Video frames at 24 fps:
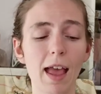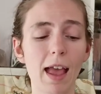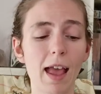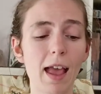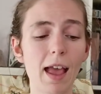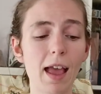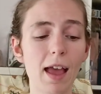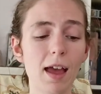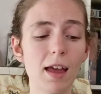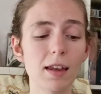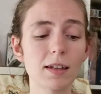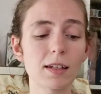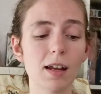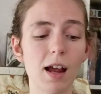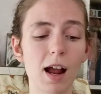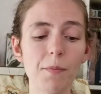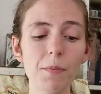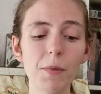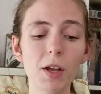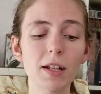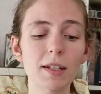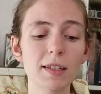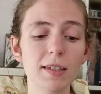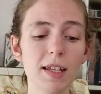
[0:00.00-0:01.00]
And
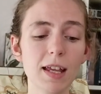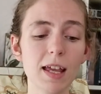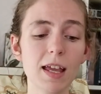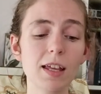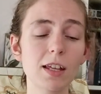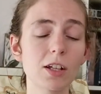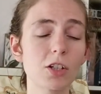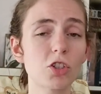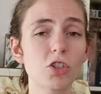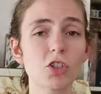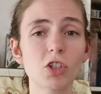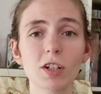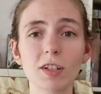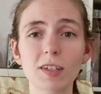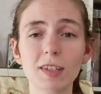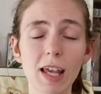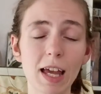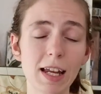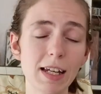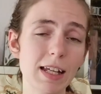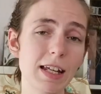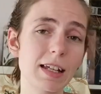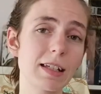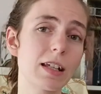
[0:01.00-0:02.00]
I'm not saying it's just
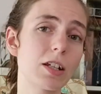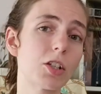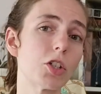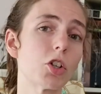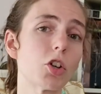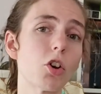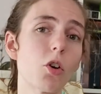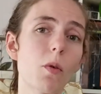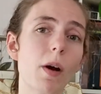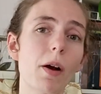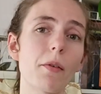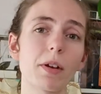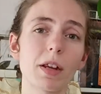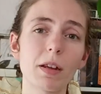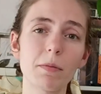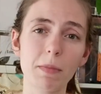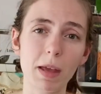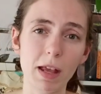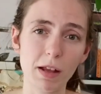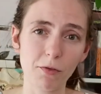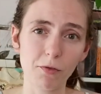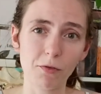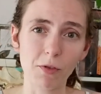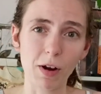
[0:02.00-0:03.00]
that easy to go out and
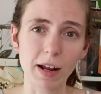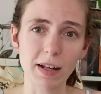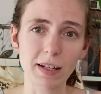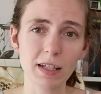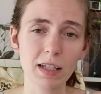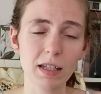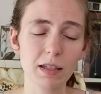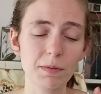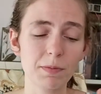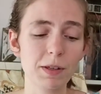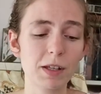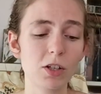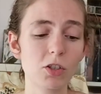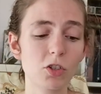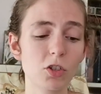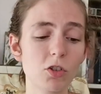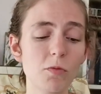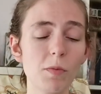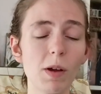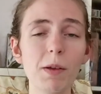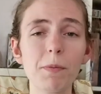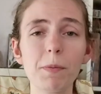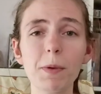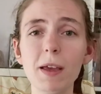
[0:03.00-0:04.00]
make friends, because
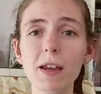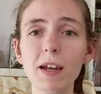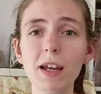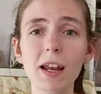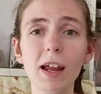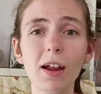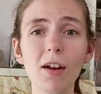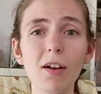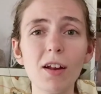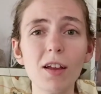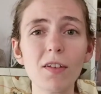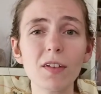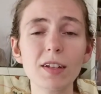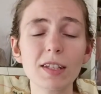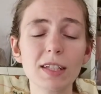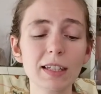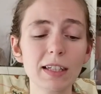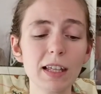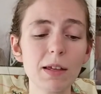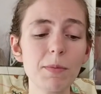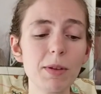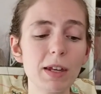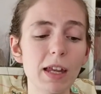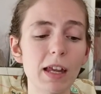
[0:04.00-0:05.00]
you might be in an area that's
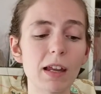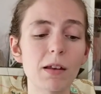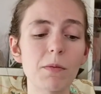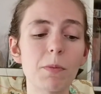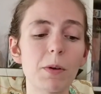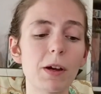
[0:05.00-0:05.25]
limited,